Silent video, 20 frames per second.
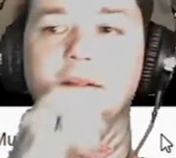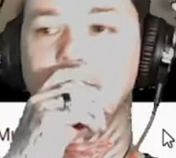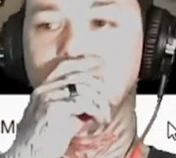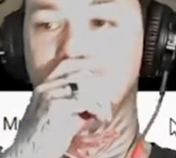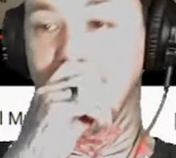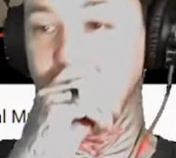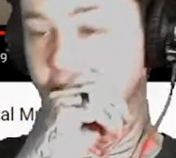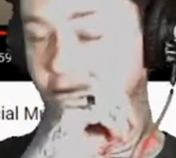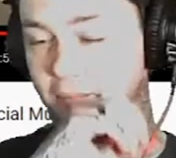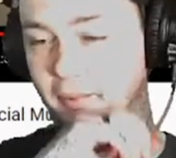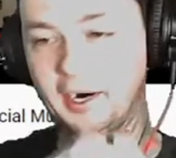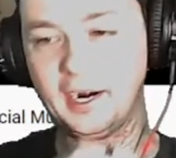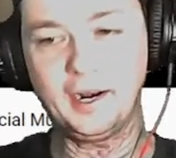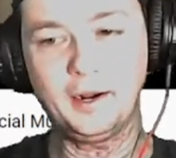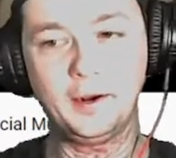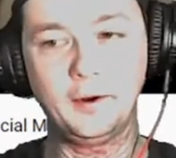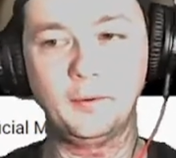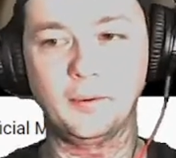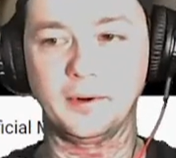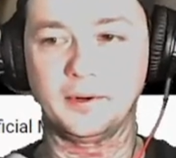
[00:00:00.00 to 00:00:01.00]
What yeah, a
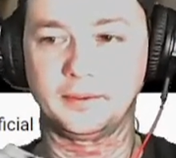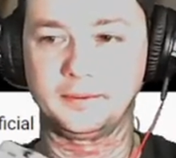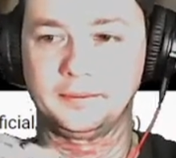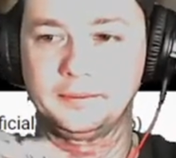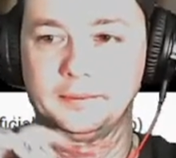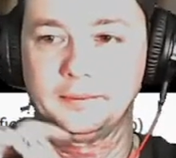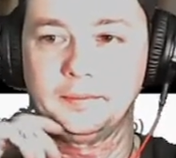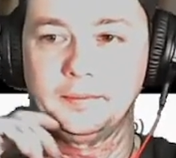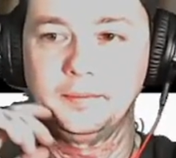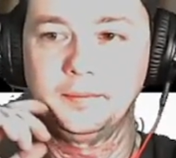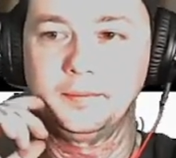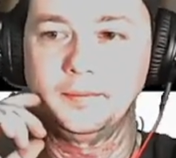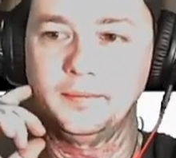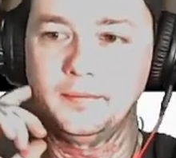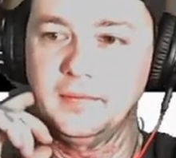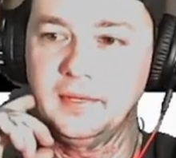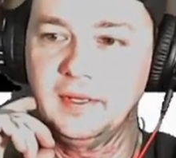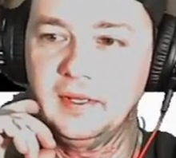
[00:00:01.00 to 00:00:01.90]
brand new one. Black Gold.